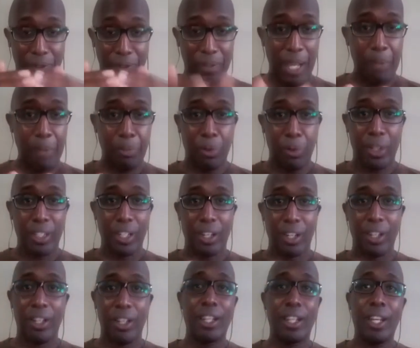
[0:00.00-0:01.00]
From that point
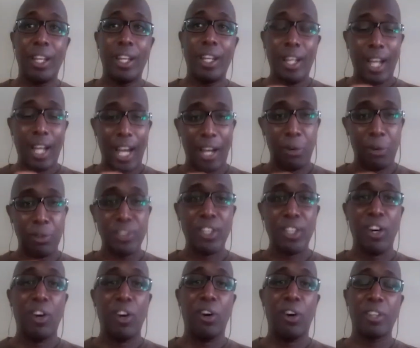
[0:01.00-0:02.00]
on, I was
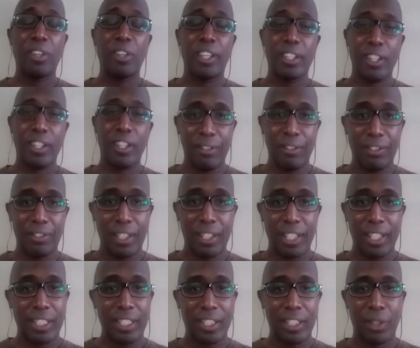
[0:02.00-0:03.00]
all in on everything
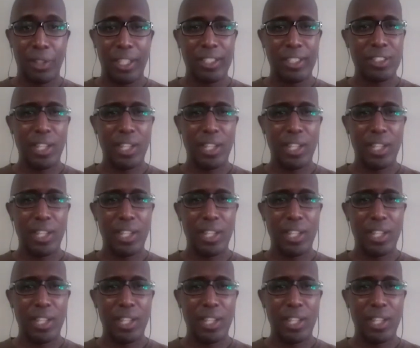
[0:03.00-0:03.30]
Nickelodeon.